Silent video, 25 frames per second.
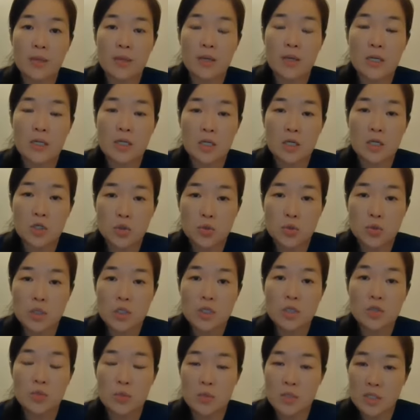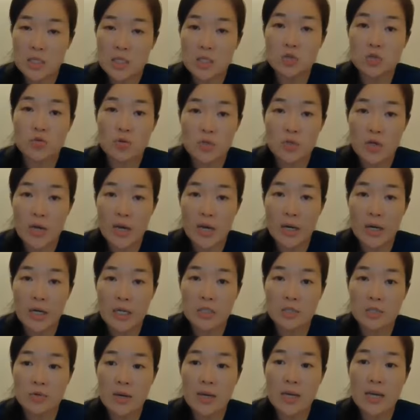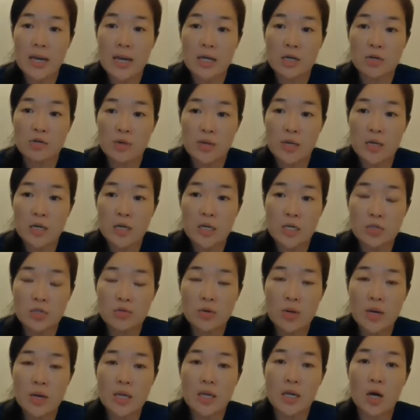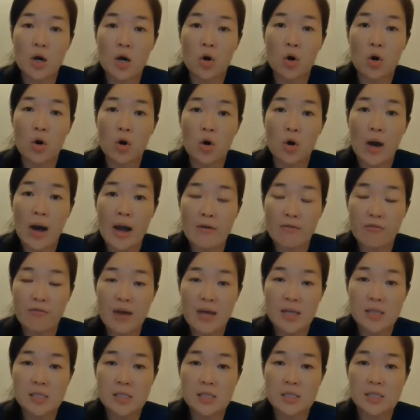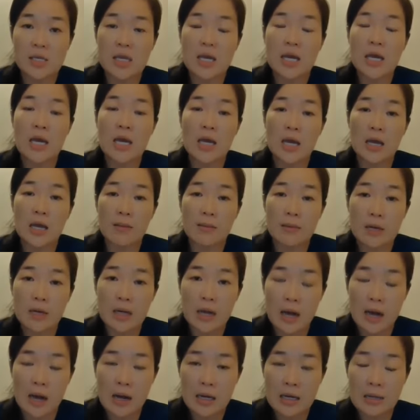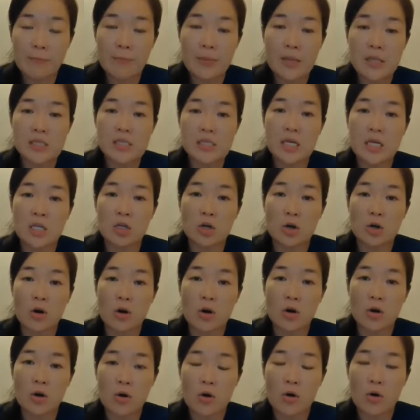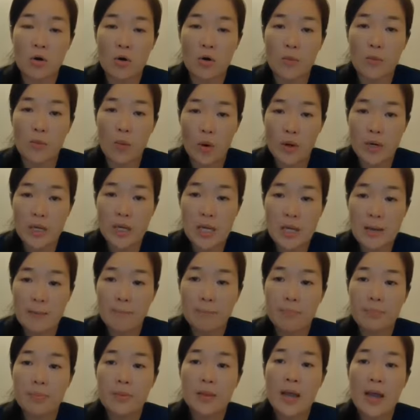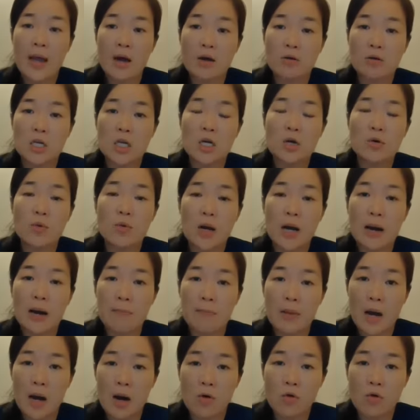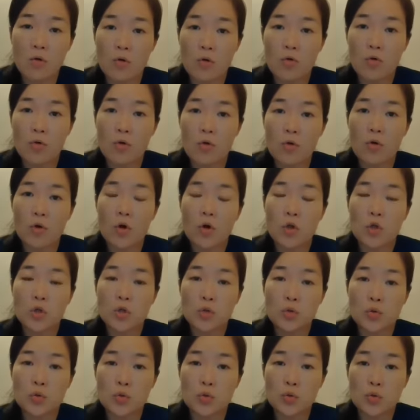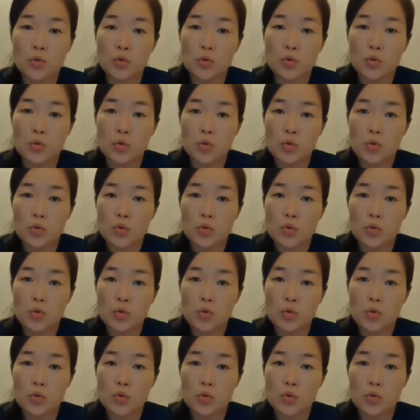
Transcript: the sugars will turn to triglyceride, and triglyceride or high fats, uh, lipids in your body, LDL will come out to